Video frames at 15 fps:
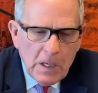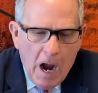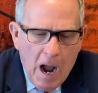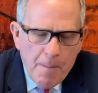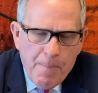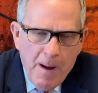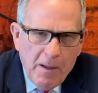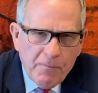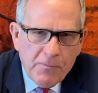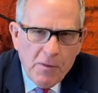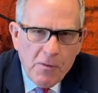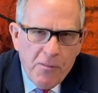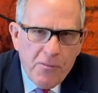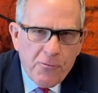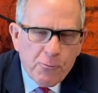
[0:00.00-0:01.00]
about the
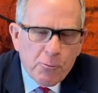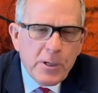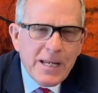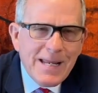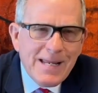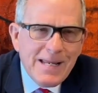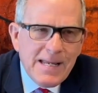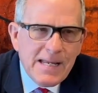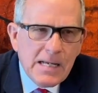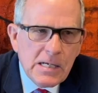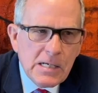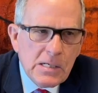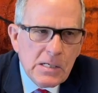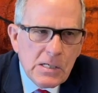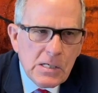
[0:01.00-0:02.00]
three
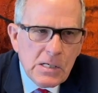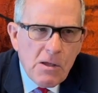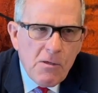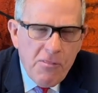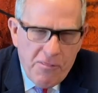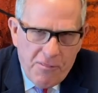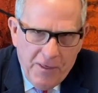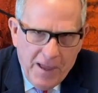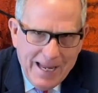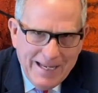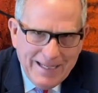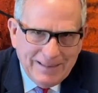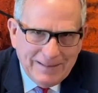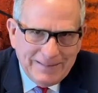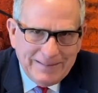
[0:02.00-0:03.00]

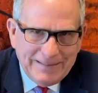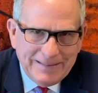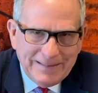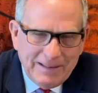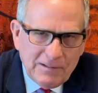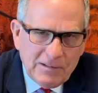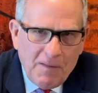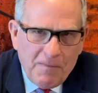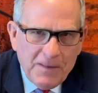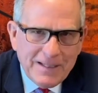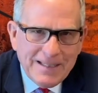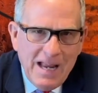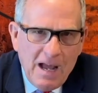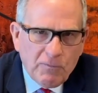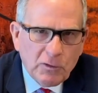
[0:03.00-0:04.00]
things that the
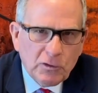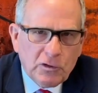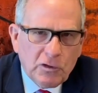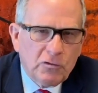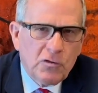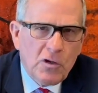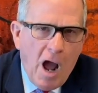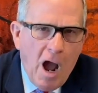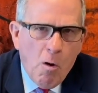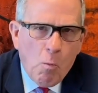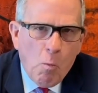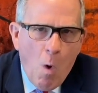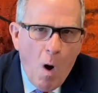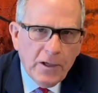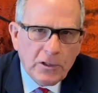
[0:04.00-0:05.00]
devil does not
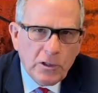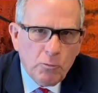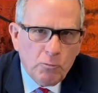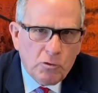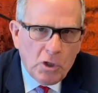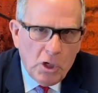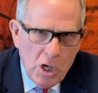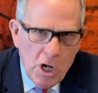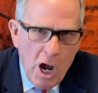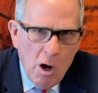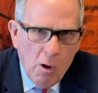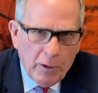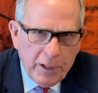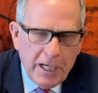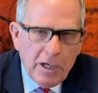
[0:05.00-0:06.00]
want you to
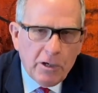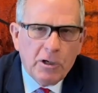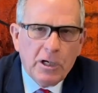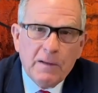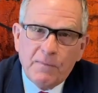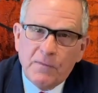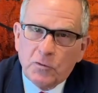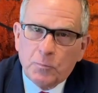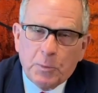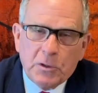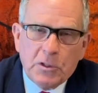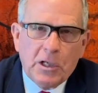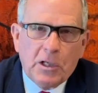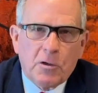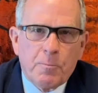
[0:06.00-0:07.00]
know. Here in this
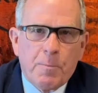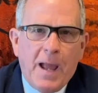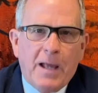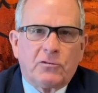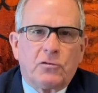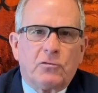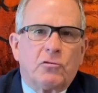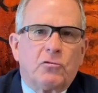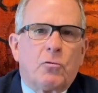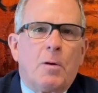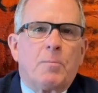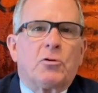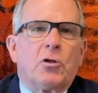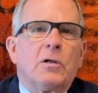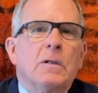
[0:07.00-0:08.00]
particular passage of
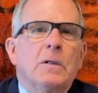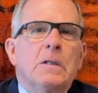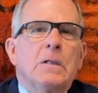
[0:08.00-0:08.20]
scripture,